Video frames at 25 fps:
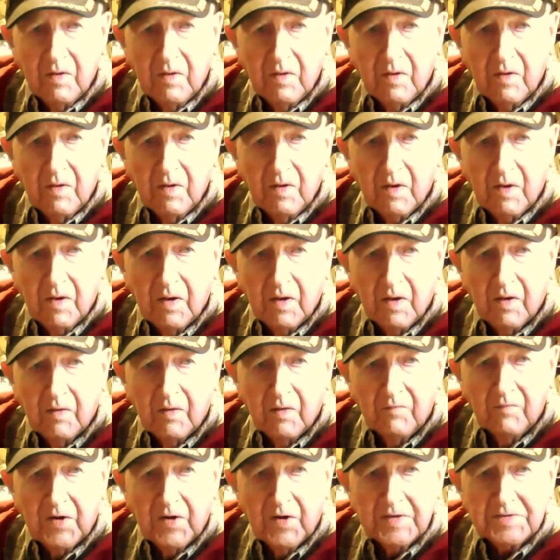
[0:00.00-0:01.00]
uh,
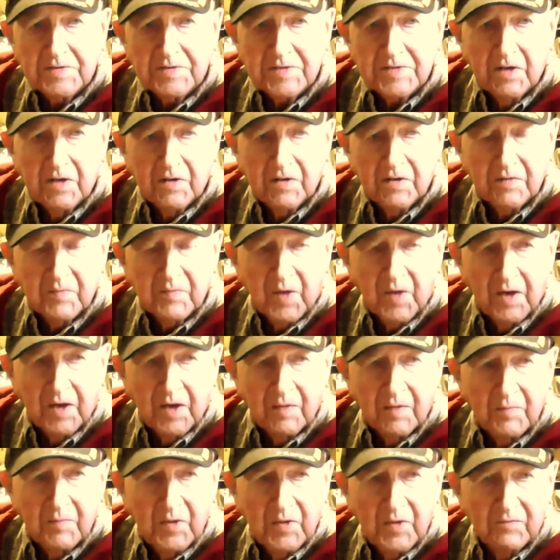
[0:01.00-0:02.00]
very seldom got
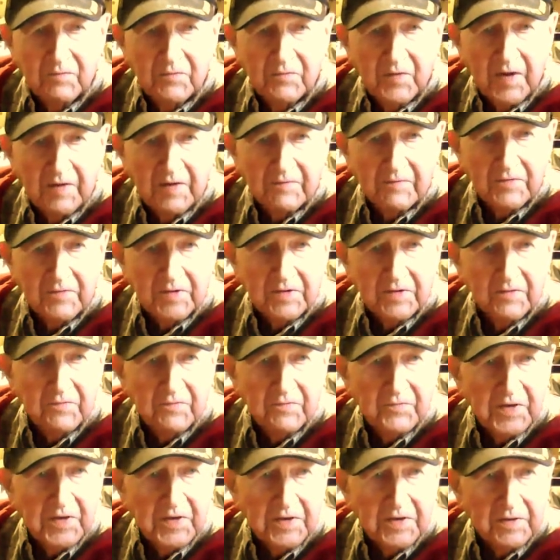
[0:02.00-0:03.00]
above five hundred
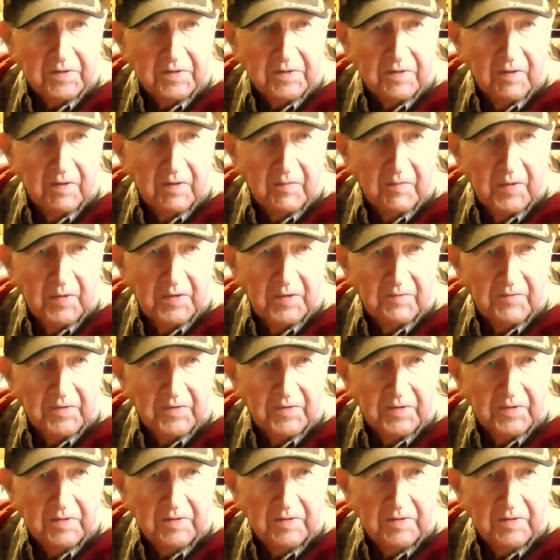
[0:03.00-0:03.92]
feet above the